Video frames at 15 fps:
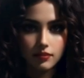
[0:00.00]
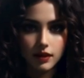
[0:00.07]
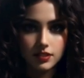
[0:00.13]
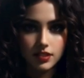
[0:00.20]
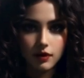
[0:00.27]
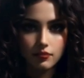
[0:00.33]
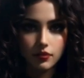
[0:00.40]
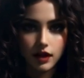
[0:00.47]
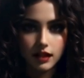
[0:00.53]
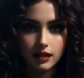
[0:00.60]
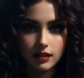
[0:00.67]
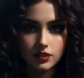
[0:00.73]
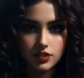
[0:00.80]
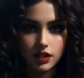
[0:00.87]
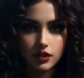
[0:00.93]
With every
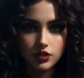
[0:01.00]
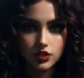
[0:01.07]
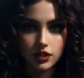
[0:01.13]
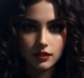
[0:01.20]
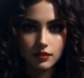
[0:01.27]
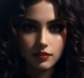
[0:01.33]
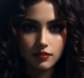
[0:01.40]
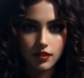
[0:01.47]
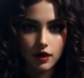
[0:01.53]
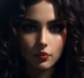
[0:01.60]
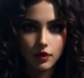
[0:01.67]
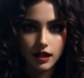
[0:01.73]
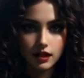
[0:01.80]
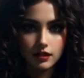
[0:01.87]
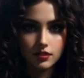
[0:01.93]
incantation, they
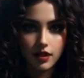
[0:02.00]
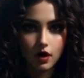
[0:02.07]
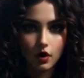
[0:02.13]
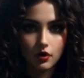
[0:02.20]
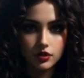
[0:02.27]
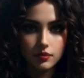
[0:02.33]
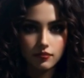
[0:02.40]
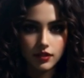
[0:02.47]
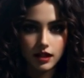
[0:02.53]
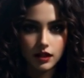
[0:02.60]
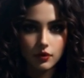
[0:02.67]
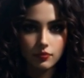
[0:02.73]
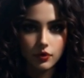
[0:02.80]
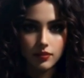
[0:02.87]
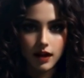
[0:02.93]
weakened the hold of the
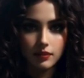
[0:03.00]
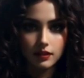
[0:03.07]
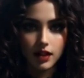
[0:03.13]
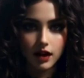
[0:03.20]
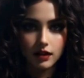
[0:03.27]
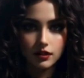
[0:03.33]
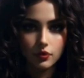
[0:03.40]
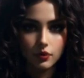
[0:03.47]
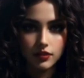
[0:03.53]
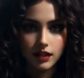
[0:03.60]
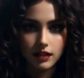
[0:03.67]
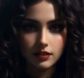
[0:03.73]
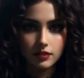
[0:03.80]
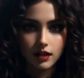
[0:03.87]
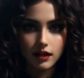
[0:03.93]
evil that lurked
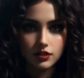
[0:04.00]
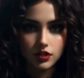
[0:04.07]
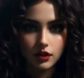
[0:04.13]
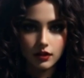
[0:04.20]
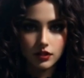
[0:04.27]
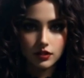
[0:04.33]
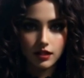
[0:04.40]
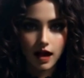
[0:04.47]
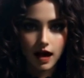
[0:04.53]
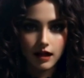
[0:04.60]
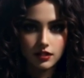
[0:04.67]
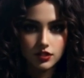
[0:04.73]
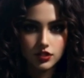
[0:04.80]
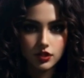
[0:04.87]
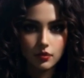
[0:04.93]
within, until at
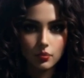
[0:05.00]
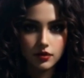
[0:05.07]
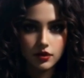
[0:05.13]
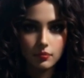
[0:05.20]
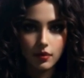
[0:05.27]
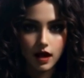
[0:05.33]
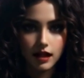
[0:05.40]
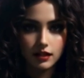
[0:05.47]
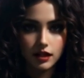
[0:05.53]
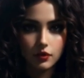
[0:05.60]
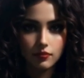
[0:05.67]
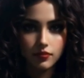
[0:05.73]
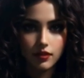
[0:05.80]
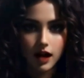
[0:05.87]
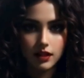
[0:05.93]
last, with a
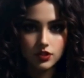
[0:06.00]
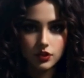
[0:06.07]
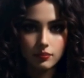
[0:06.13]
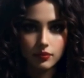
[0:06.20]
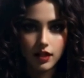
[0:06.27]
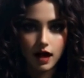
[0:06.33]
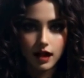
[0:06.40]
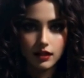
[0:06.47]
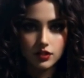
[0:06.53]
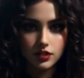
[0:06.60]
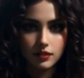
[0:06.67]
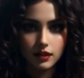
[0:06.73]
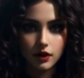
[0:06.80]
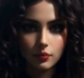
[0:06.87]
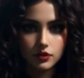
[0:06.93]
blinding flash of
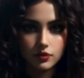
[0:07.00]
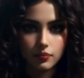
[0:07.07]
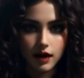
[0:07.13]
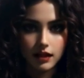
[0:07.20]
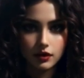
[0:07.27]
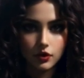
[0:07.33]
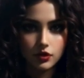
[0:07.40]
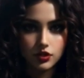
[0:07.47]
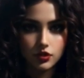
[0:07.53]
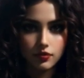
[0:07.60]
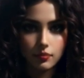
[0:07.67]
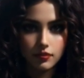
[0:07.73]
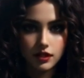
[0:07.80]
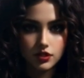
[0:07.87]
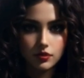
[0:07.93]
light, it was vanquished
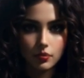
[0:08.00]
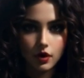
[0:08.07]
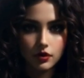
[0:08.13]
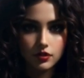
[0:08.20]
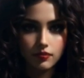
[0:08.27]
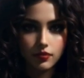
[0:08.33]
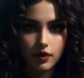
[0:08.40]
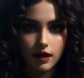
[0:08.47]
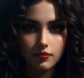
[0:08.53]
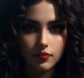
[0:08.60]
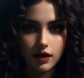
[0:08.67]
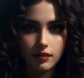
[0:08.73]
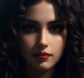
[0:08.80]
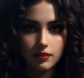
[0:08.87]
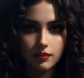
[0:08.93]
from this world
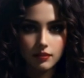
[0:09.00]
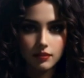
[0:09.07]
forever.